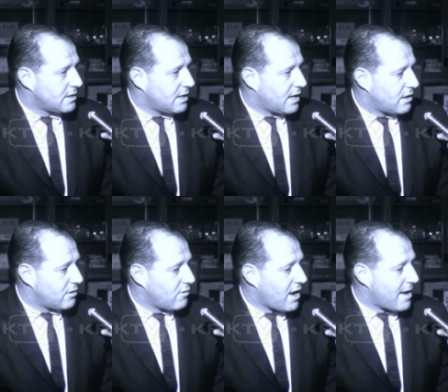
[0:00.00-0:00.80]
and
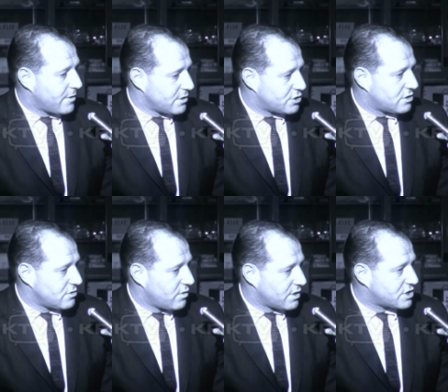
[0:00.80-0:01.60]
who happens to
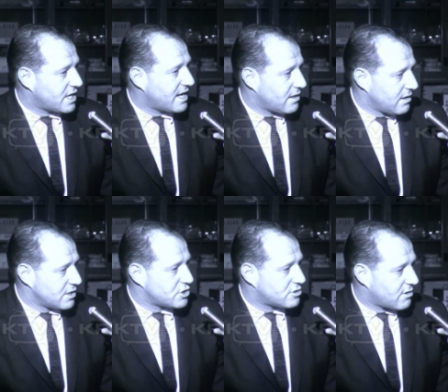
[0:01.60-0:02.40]
withstand this
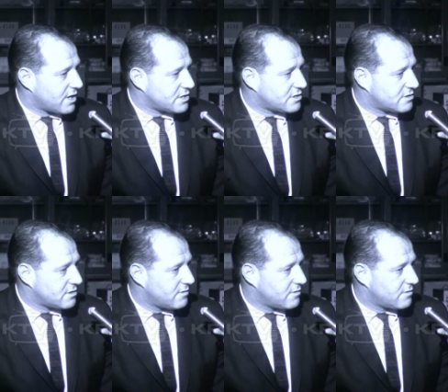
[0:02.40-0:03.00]
stress